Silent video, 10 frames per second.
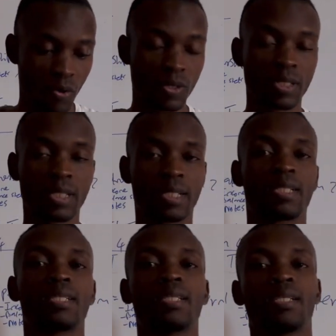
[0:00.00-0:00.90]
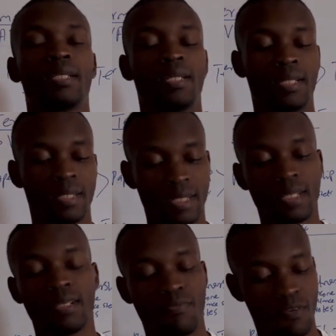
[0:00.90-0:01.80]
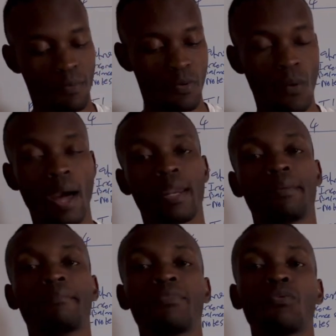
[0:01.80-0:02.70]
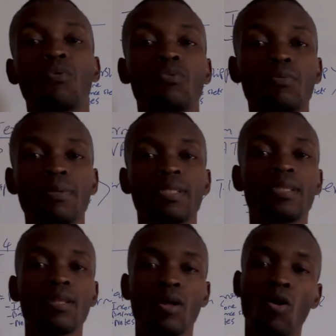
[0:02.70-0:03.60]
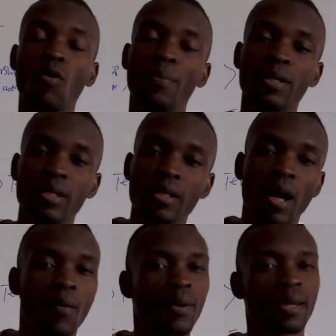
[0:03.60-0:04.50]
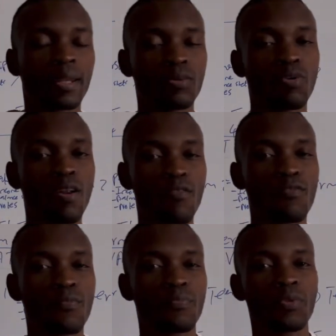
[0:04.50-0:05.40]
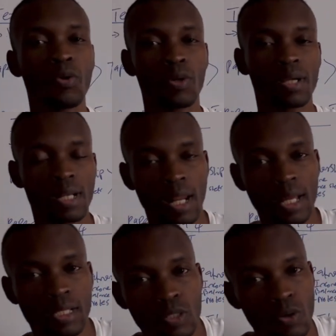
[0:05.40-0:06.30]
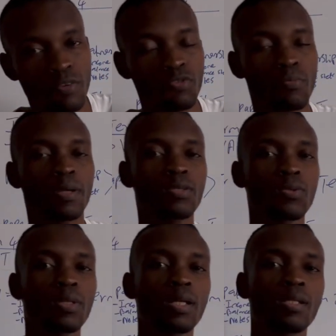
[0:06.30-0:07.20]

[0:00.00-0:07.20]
on 6 6 february we will be opening our grade 12 class you have to make sure